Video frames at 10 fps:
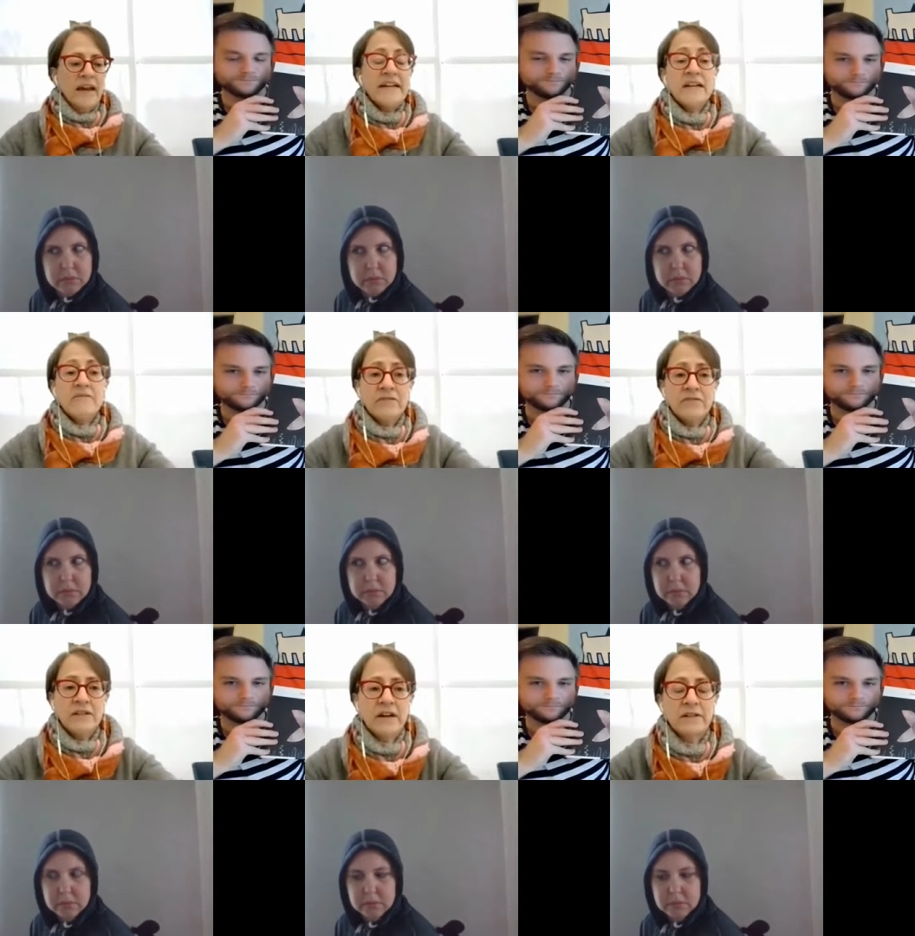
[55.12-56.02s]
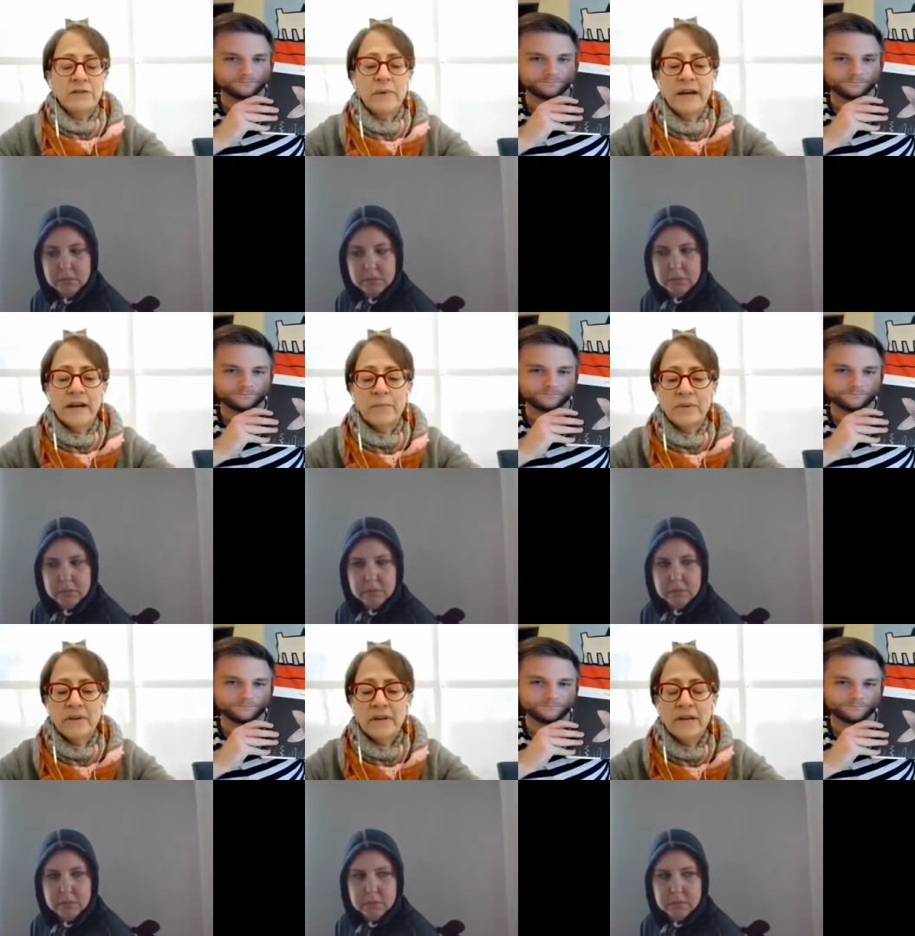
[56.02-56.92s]
Speaker 1: And even if he does wake up,
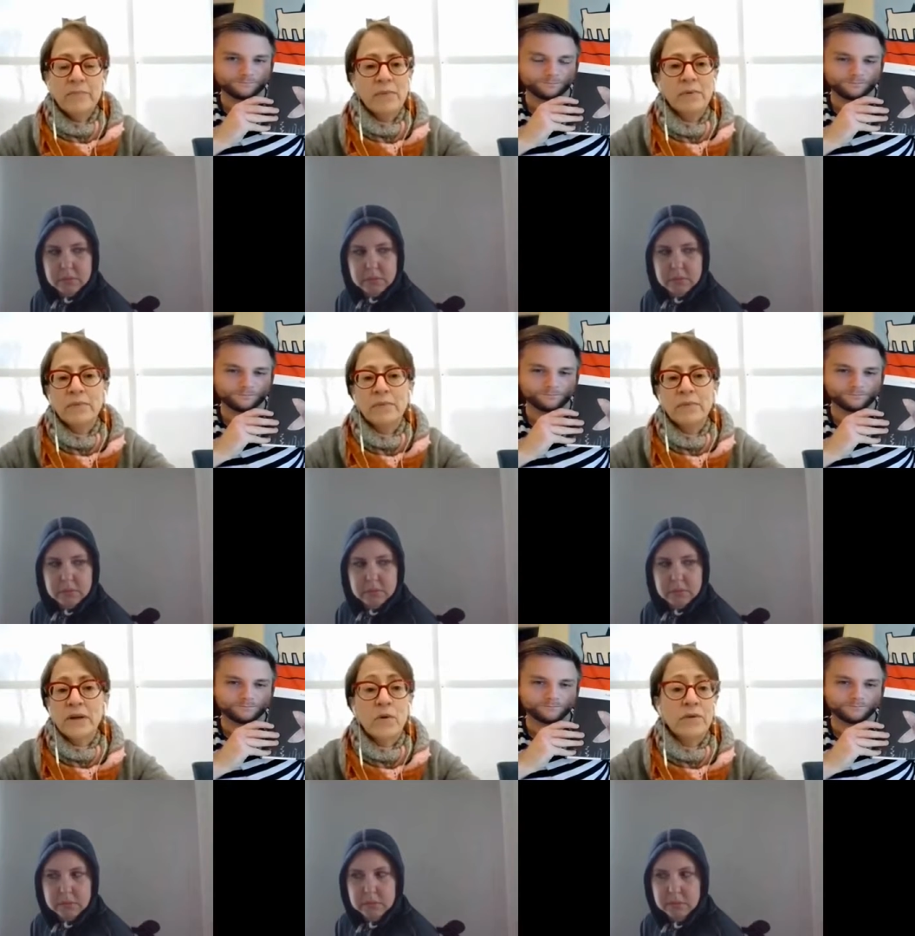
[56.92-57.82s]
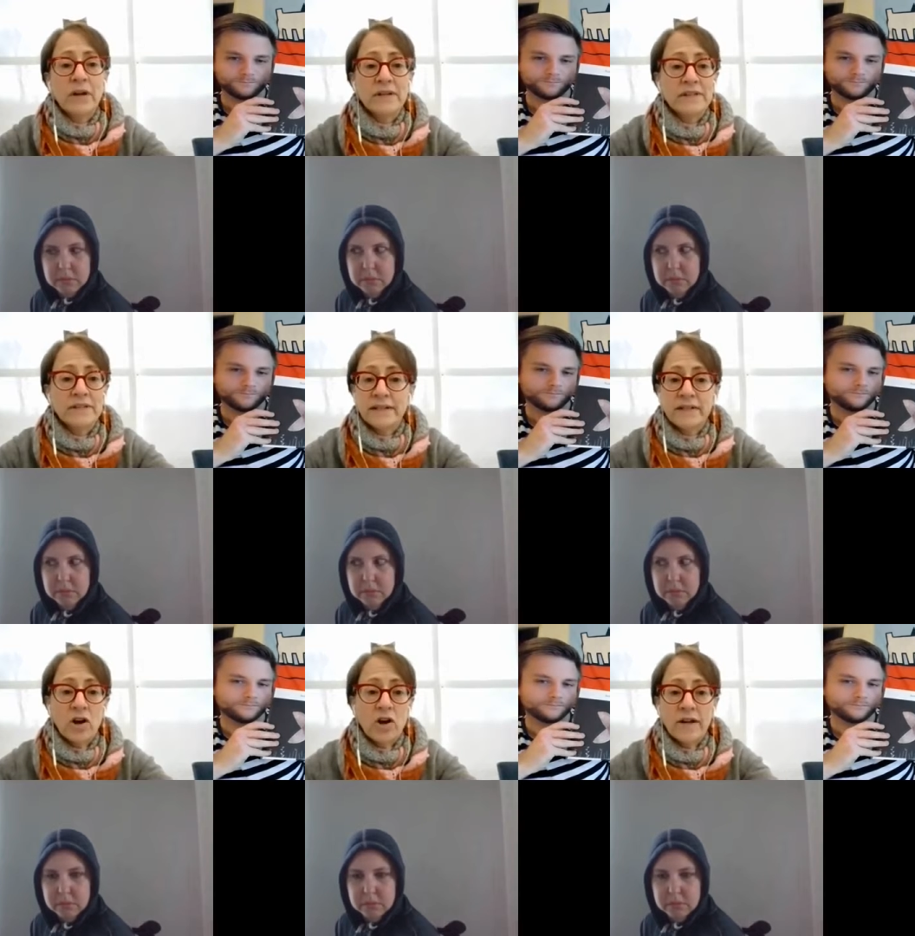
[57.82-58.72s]
he probably won't notice that it's
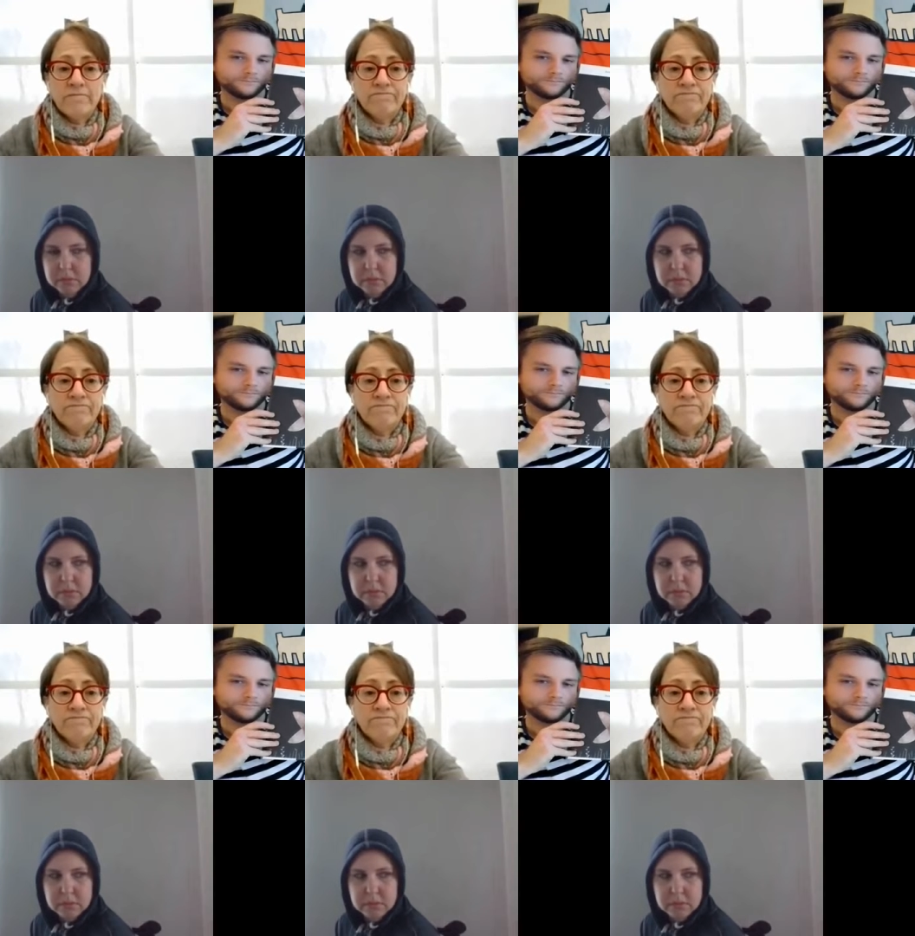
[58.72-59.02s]
gone.